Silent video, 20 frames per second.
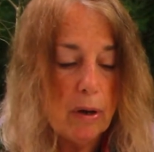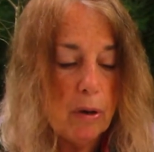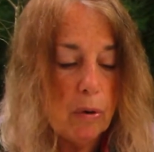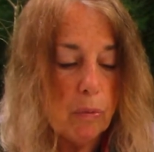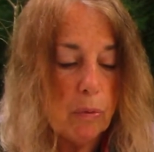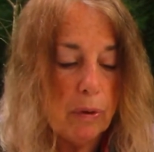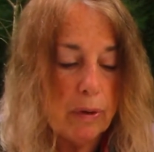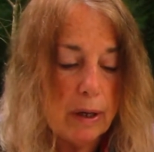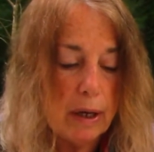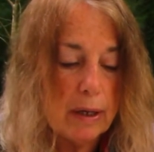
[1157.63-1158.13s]

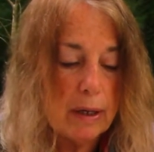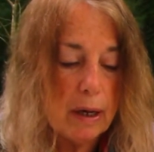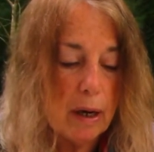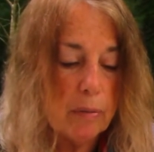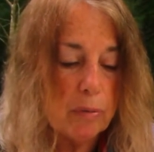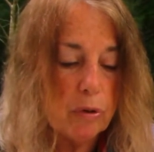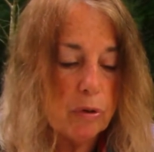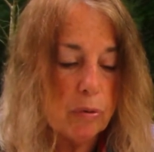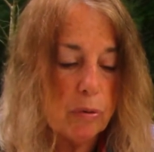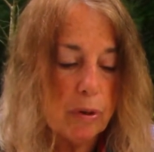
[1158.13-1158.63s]
When they
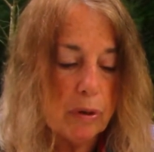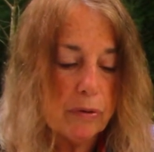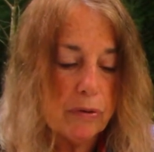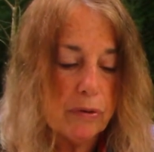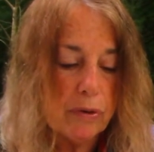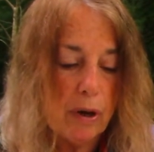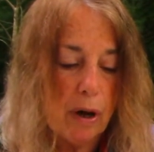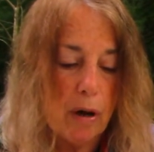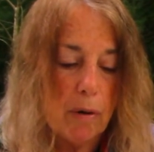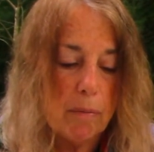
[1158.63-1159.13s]
come to
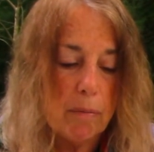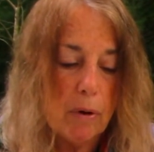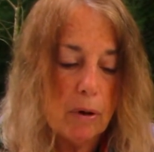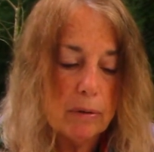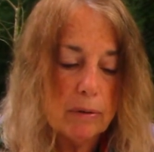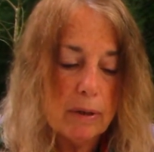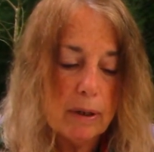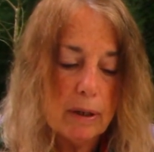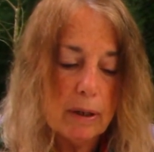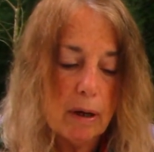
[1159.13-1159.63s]
us, a
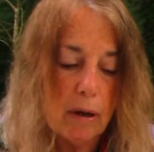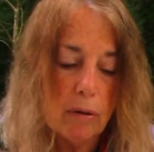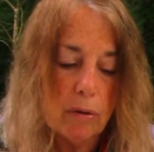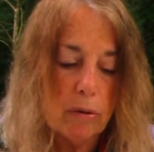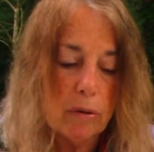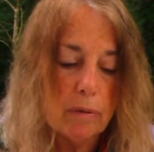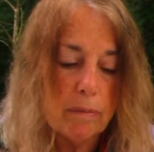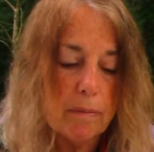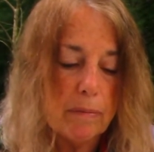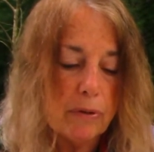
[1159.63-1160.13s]

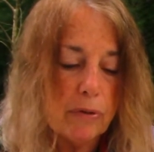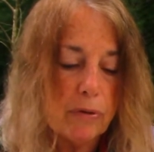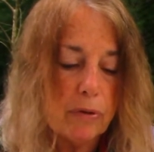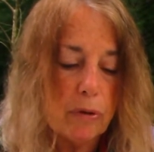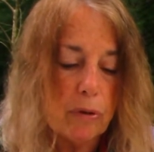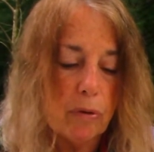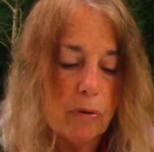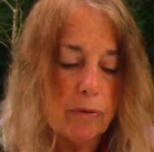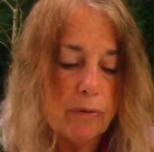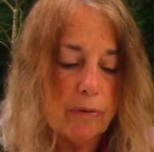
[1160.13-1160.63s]
multicolored
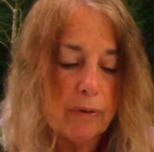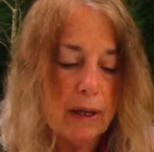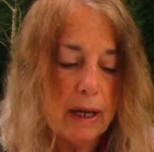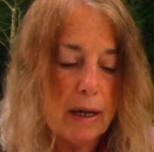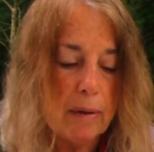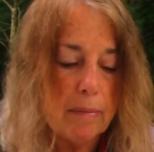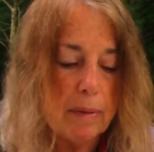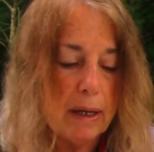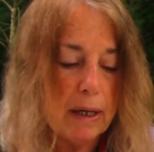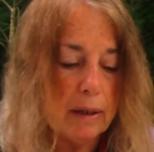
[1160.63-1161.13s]
mystical
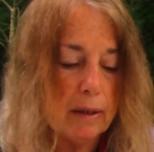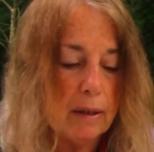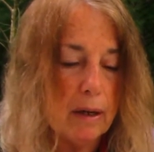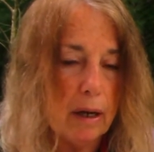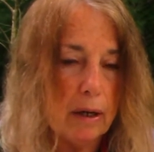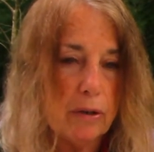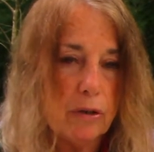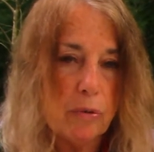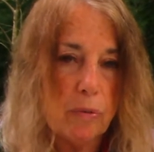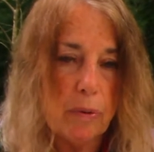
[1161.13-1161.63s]
flame
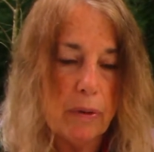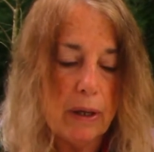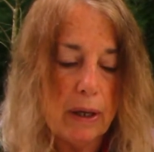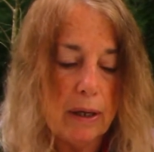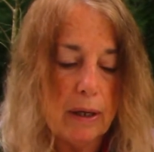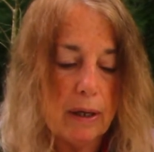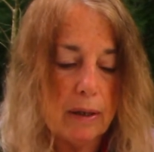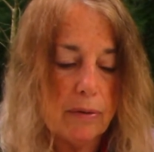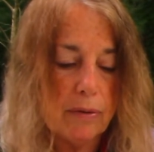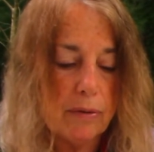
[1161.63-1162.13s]
ignites
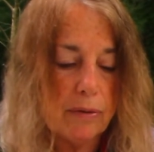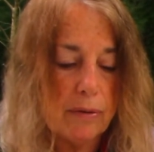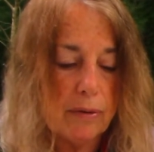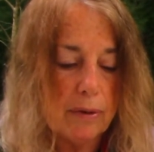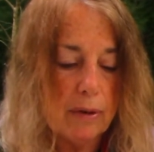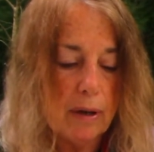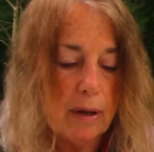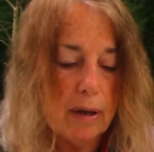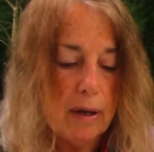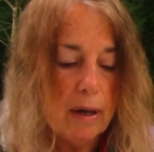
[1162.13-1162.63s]
within us.
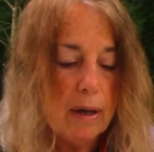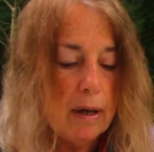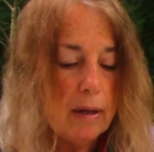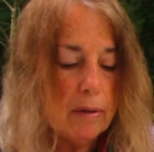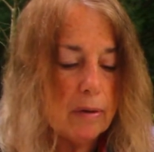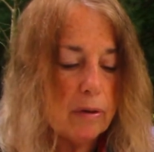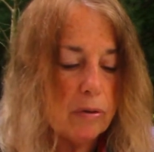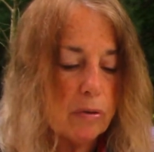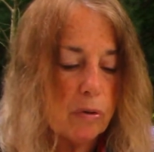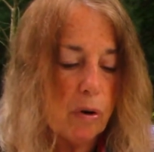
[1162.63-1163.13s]

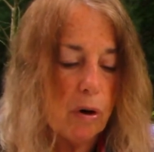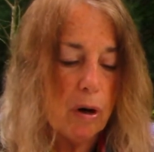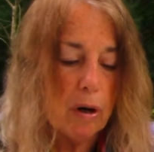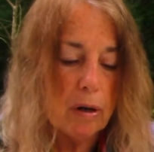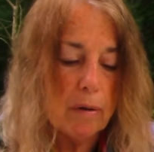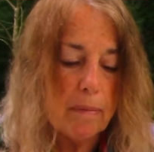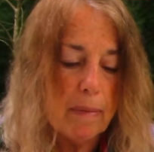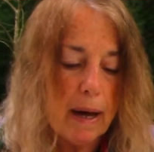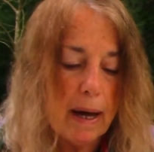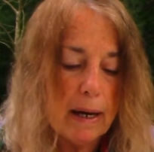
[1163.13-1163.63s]
This
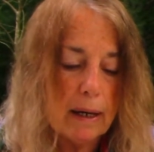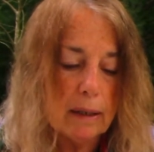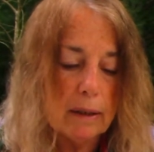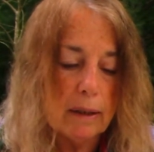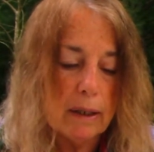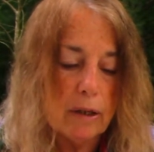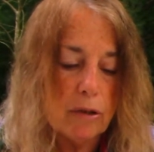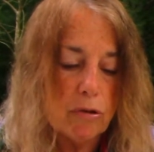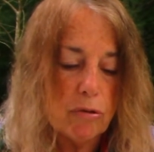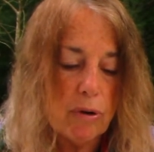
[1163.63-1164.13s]

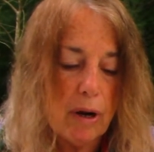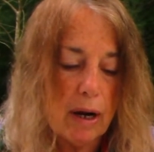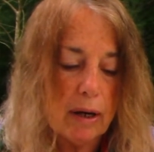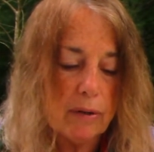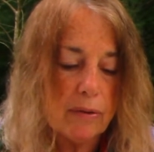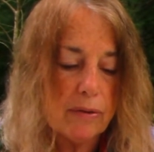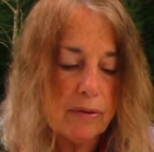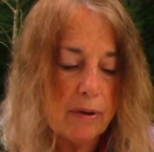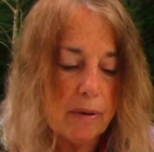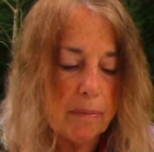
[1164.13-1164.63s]
automatically
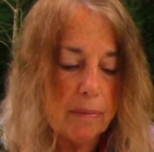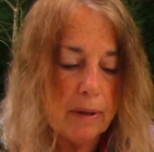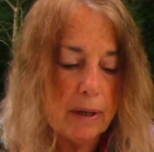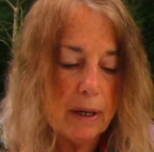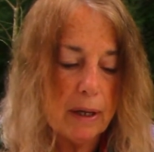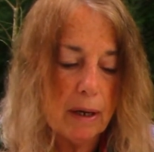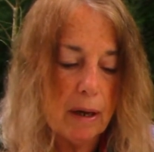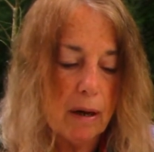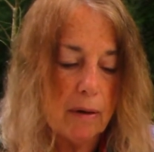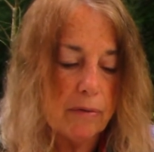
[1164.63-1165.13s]
attracts
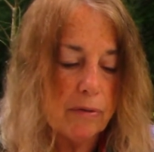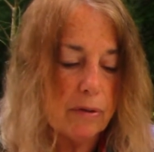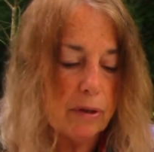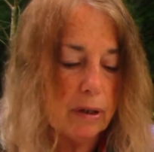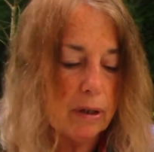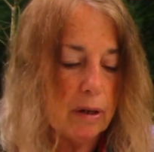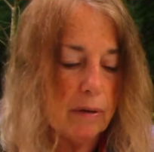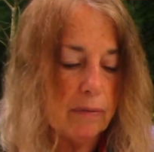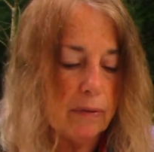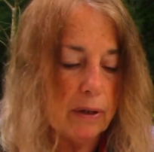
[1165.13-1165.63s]
something of
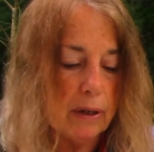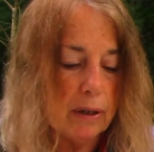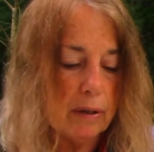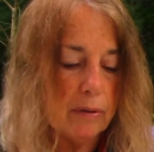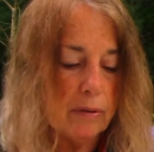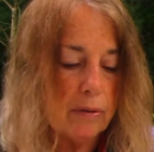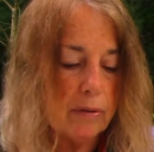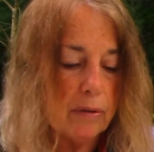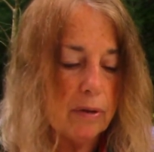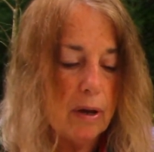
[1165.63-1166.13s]

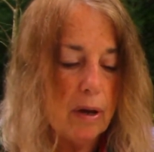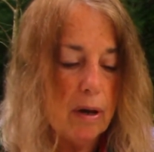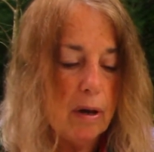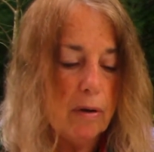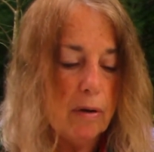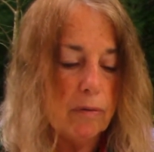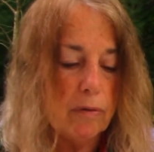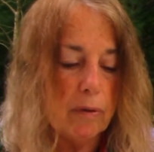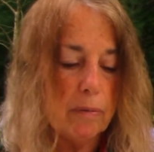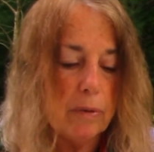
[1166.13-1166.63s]
significance
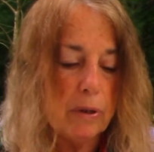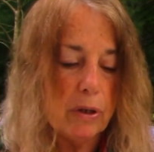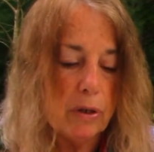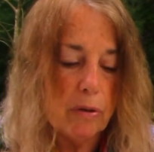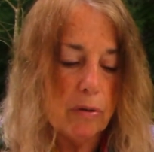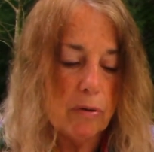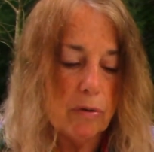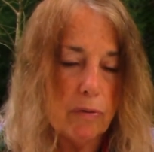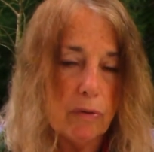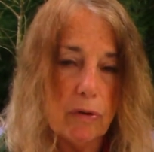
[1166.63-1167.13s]
from the
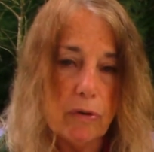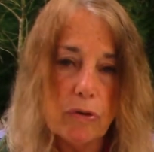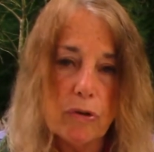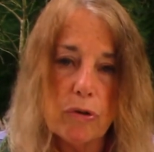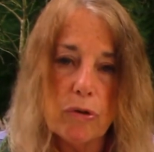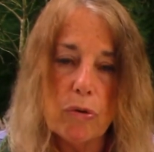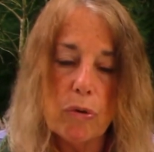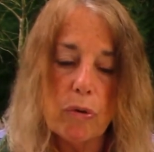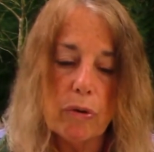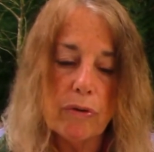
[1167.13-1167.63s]
universe
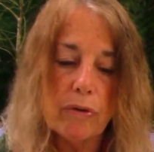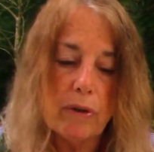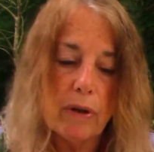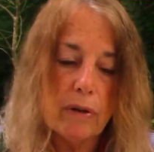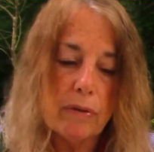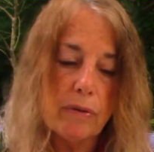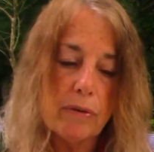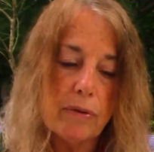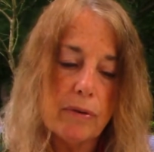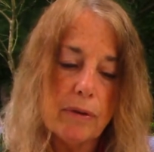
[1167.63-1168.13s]
towards
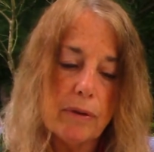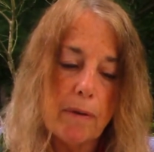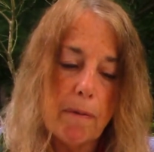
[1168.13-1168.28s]
us.